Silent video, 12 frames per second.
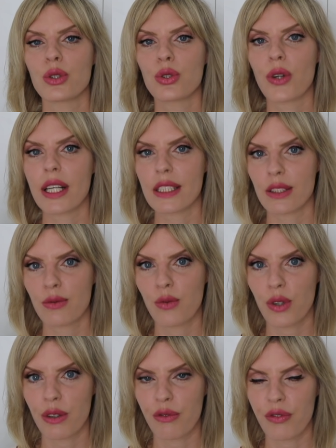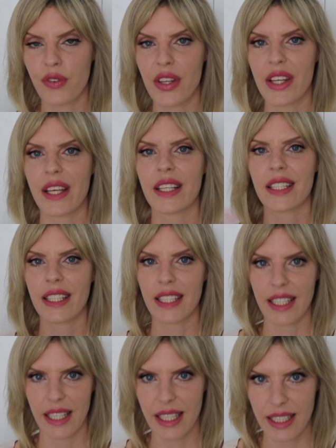trustworthy
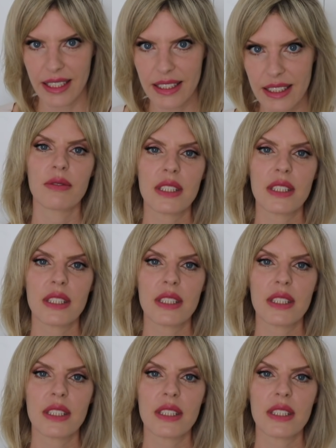he is.